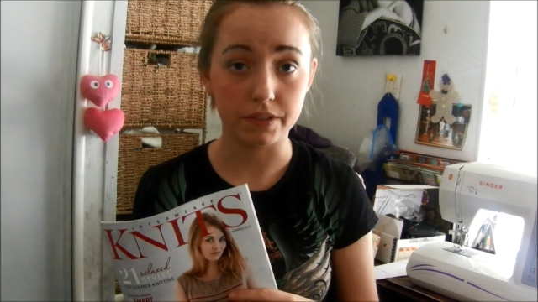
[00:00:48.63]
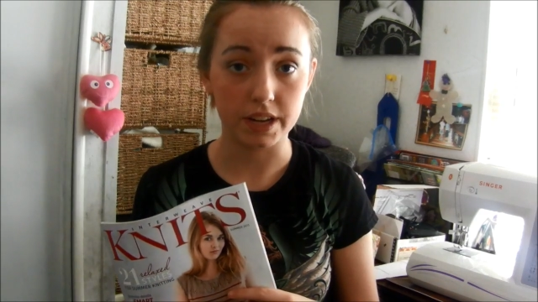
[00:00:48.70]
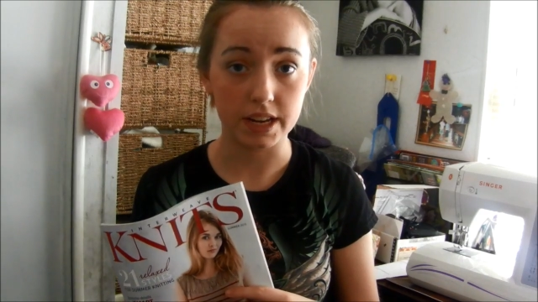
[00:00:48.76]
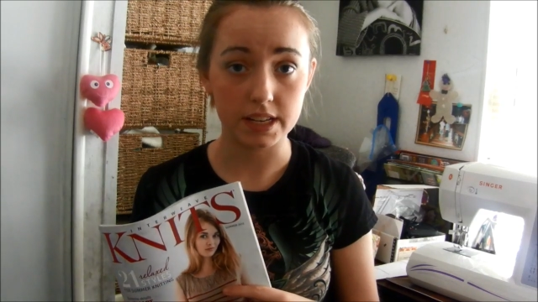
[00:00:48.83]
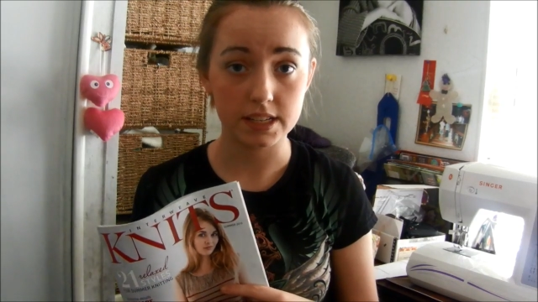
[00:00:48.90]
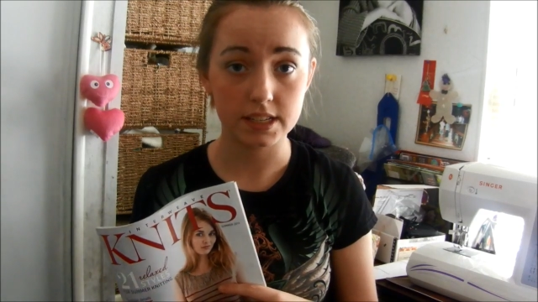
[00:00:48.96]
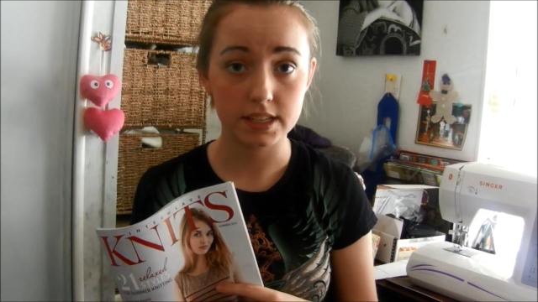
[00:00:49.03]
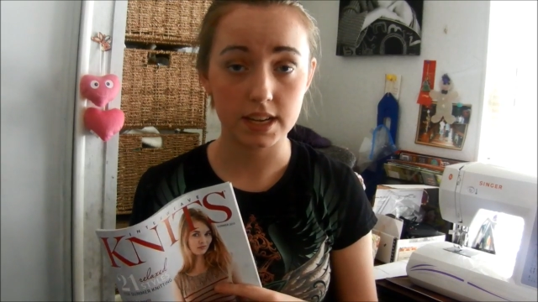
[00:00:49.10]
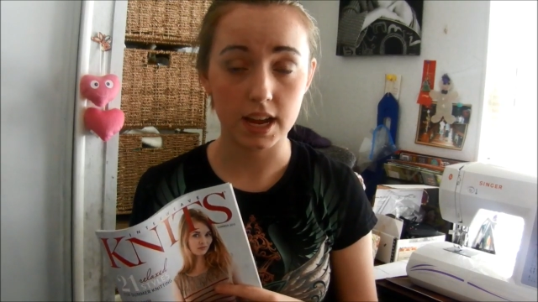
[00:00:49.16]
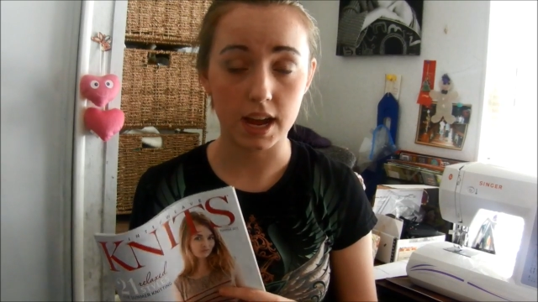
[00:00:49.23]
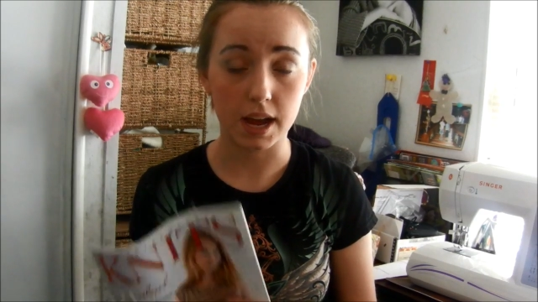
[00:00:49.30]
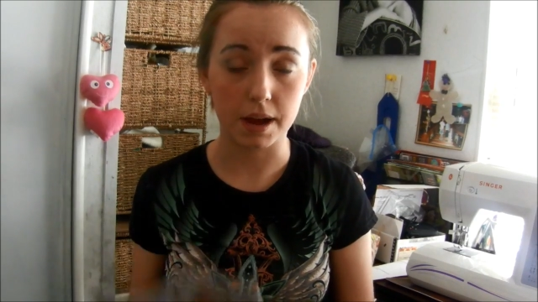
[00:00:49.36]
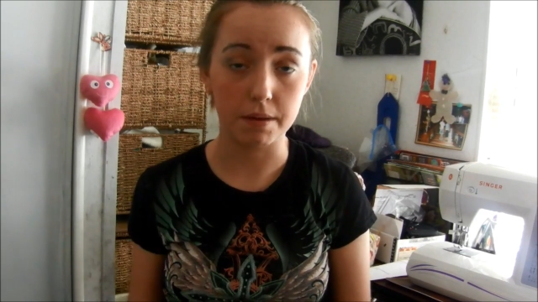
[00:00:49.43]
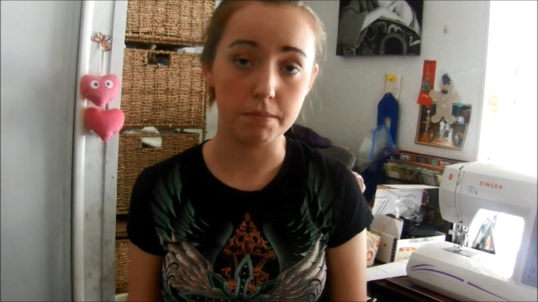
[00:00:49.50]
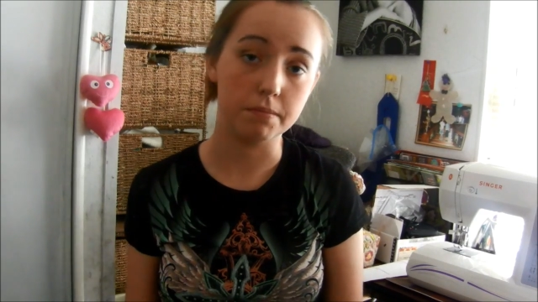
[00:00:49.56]
Knits
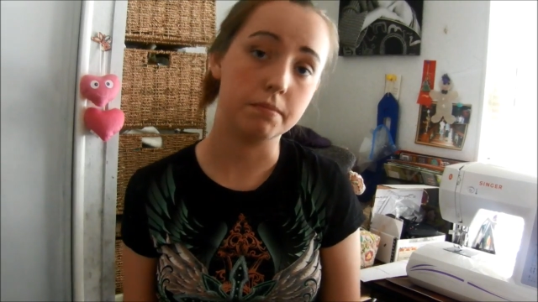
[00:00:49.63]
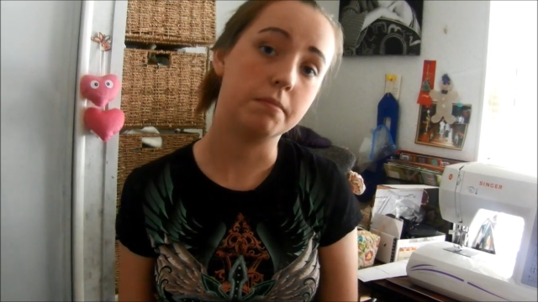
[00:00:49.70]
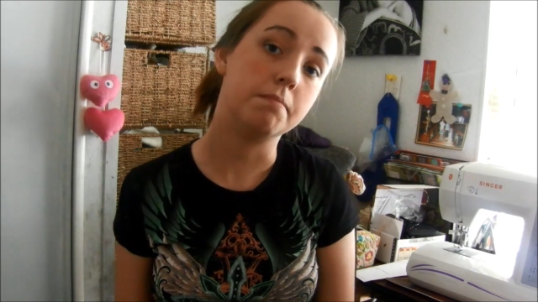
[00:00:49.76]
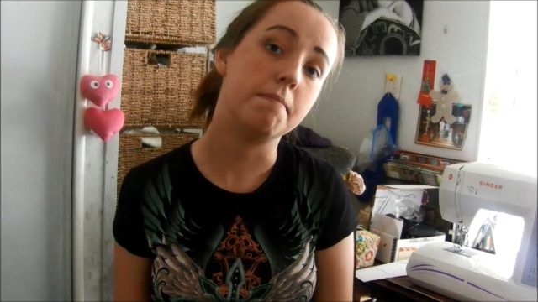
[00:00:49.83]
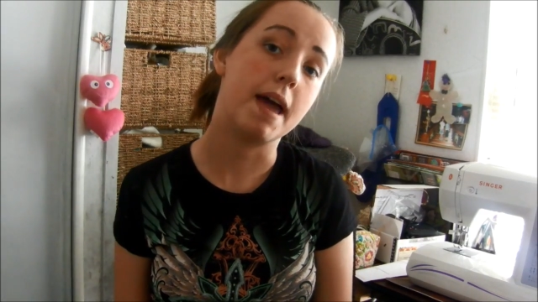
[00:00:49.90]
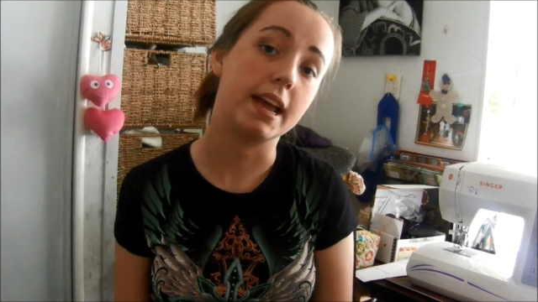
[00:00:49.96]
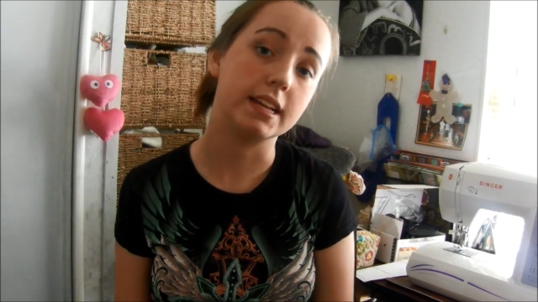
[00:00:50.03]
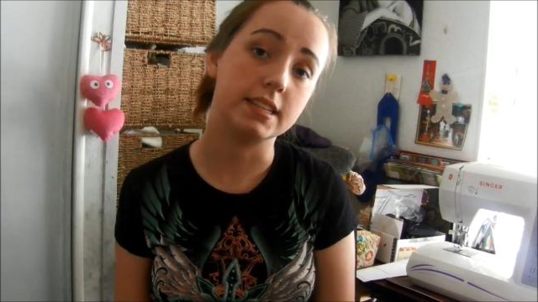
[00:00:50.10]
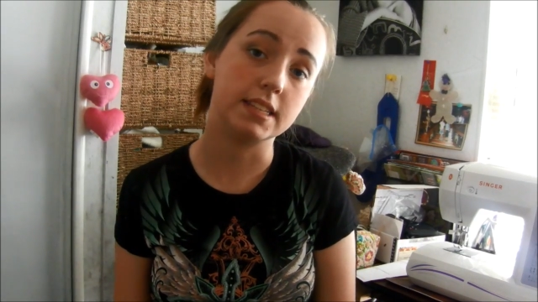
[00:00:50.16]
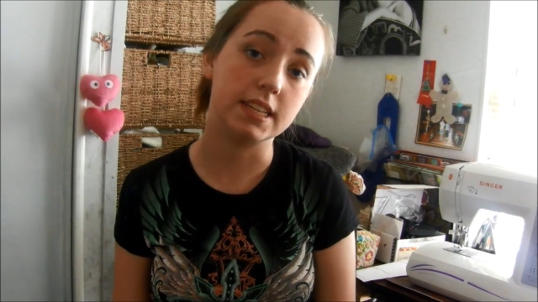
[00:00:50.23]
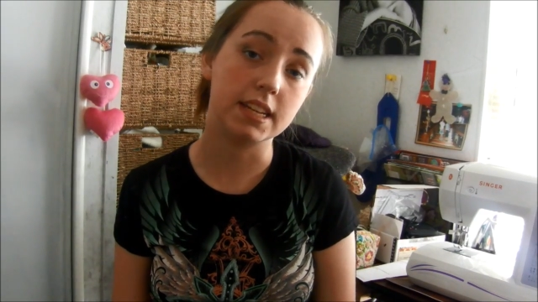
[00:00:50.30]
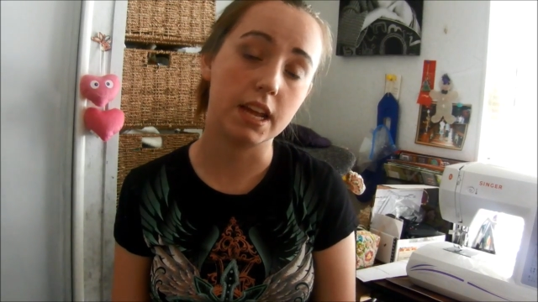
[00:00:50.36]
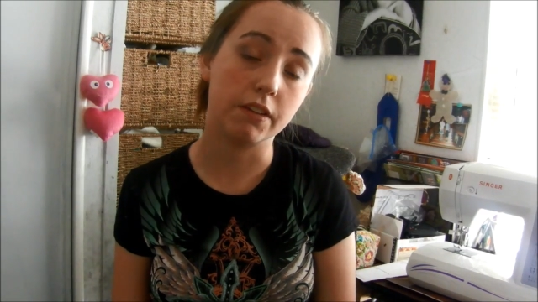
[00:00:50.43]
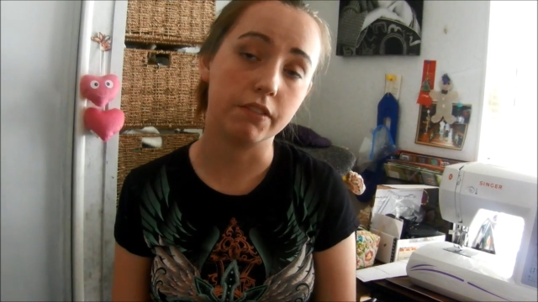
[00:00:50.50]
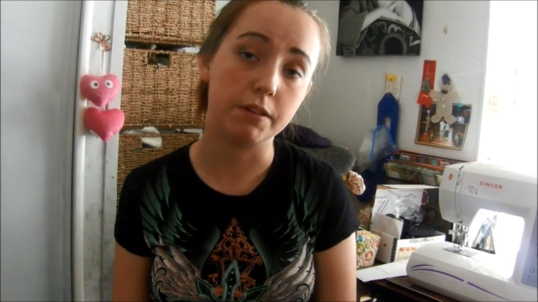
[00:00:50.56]

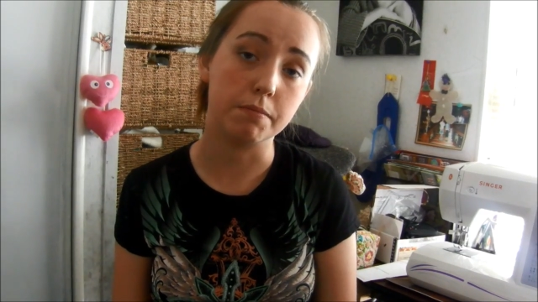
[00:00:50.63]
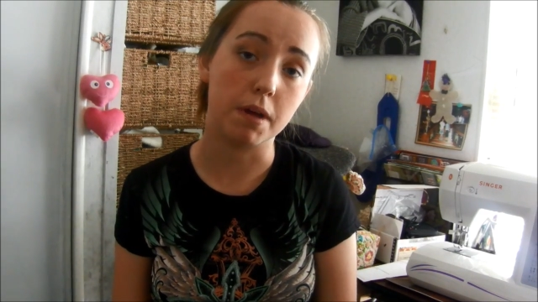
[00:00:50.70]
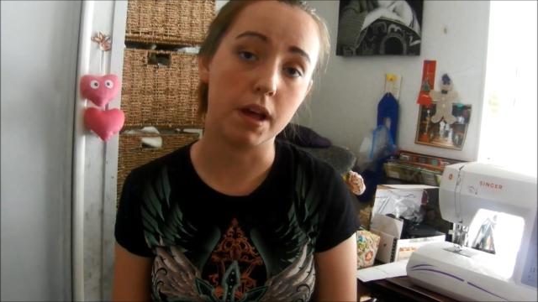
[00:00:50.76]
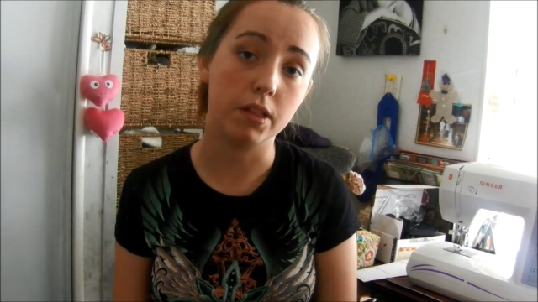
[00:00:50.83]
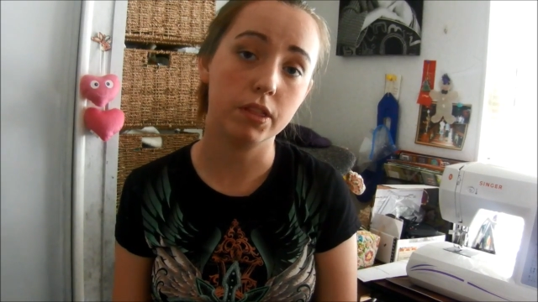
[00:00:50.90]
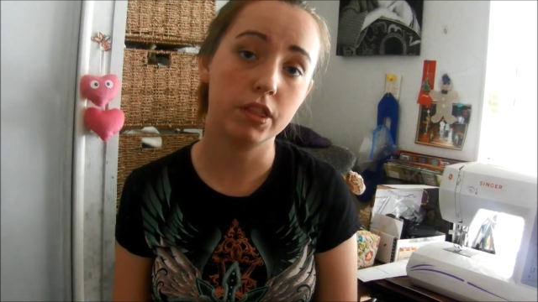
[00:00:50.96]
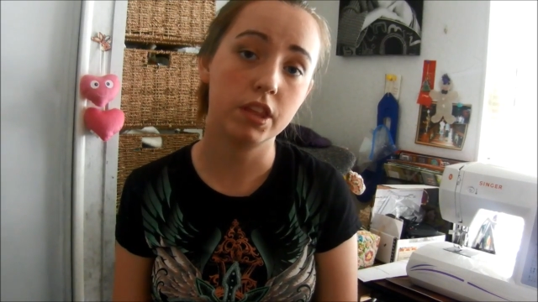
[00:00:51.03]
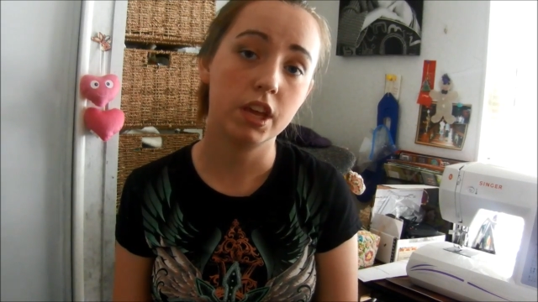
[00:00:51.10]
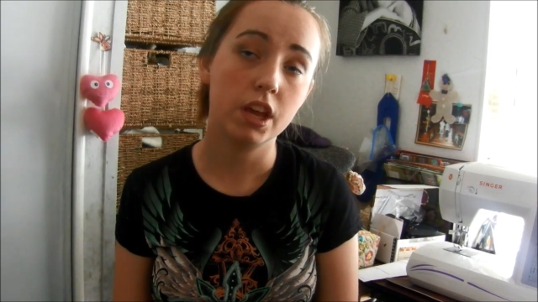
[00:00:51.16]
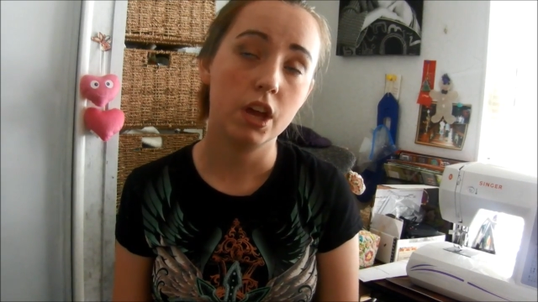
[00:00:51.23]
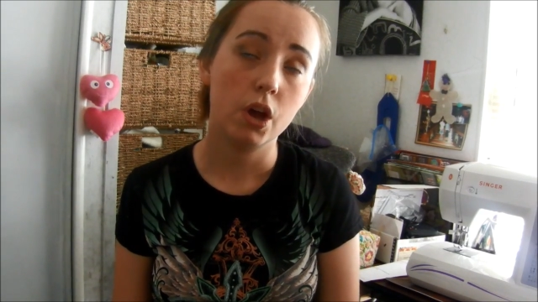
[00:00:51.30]
magazine every month,